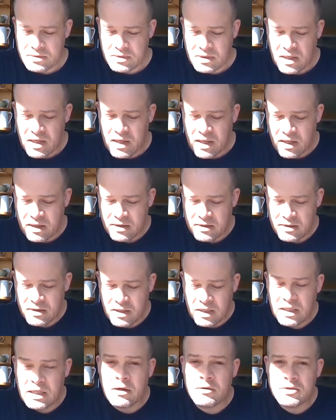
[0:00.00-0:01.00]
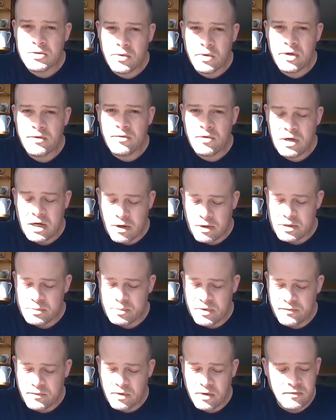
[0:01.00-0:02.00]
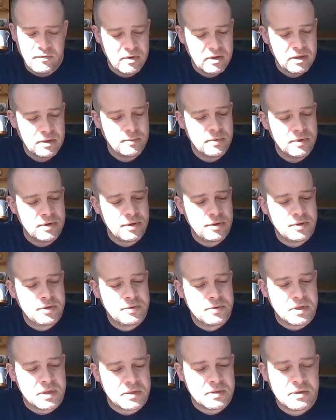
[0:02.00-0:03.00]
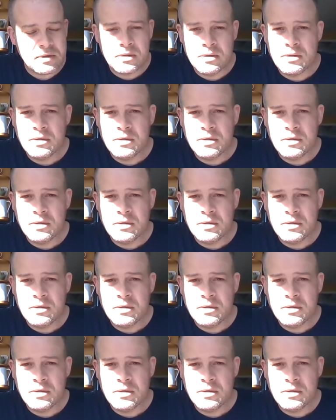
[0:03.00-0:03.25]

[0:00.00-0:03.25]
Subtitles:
Allow 24 hours before fucking with your unit.